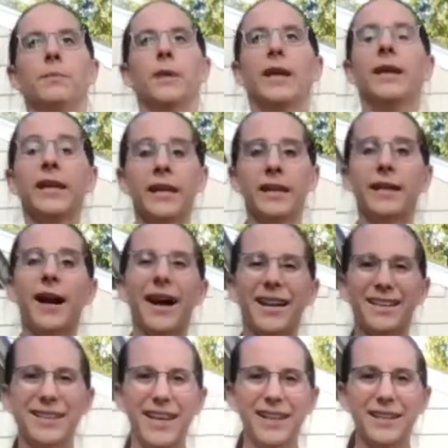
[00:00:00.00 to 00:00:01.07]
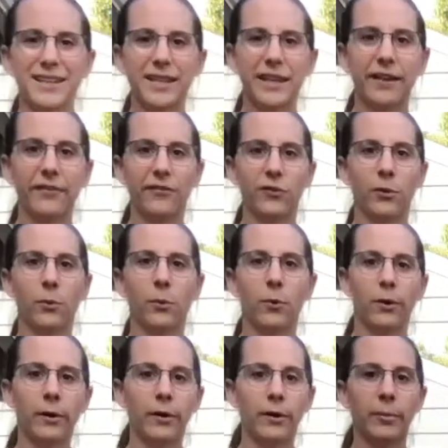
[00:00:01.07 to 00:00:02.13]
Again, context, if
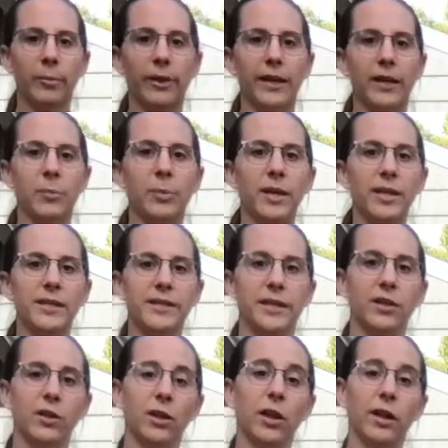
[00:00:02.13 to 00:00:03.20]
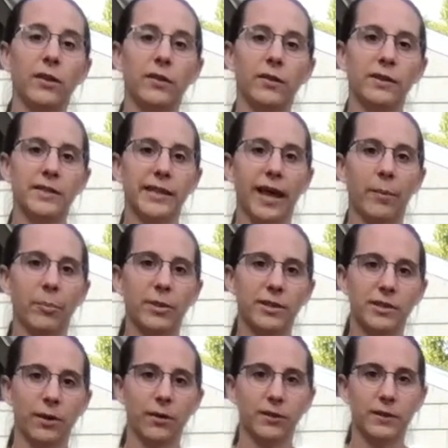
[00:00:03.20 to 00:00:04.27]
you're playing a piece and the snap pits
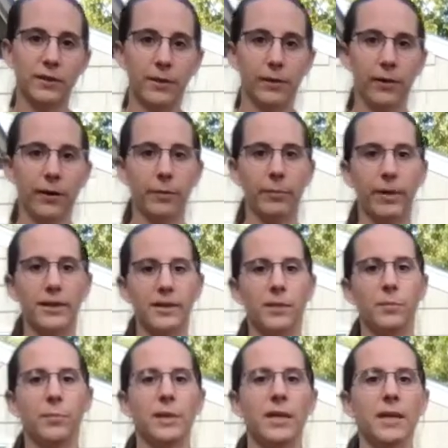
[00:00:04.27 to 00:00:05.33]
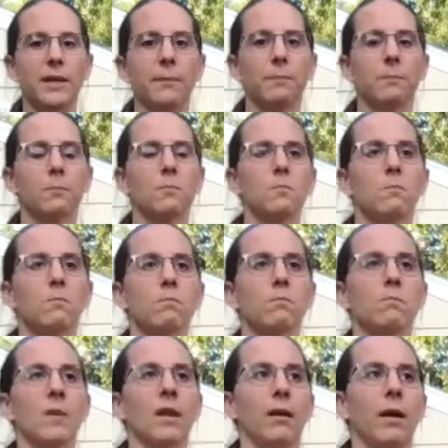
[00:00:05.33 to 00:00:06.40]
are meant to be
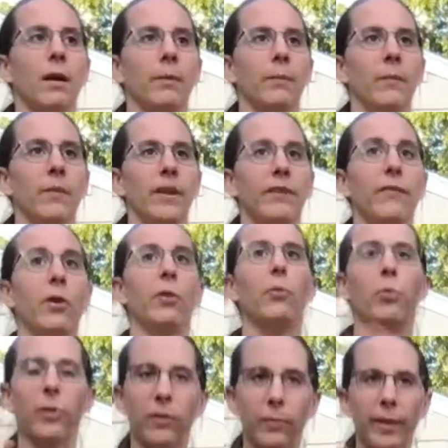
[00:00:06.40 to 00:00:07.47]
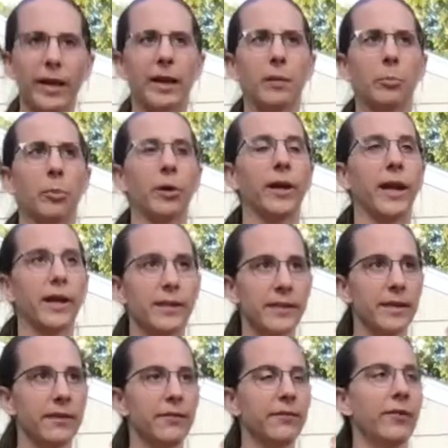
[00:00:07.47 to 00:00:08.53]
like very rhythmic and
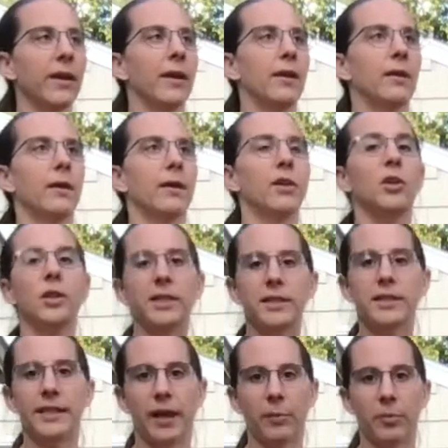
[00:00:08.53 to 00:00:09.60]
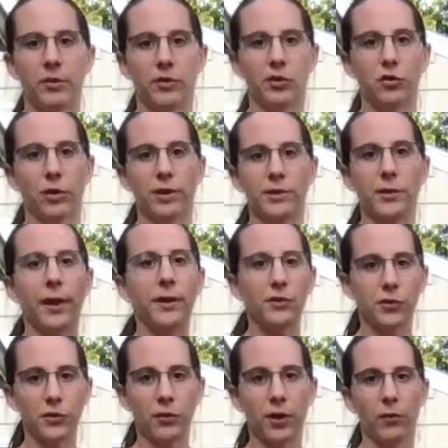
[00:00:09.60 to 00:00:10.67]
percussive, you need to dampen the string. So I
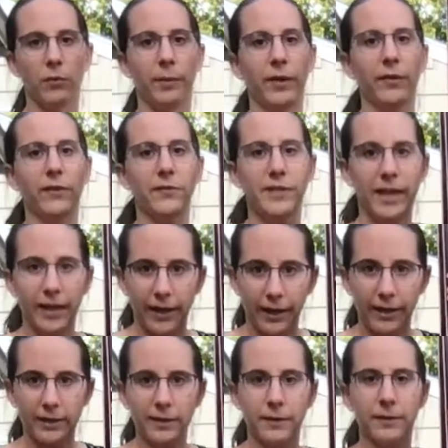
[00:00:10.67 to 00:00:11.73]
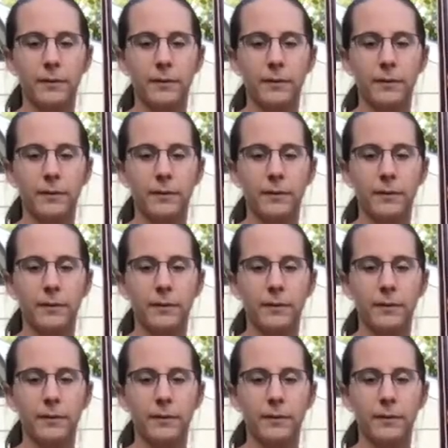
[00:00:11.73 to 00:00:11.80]
usually do that with my left hand.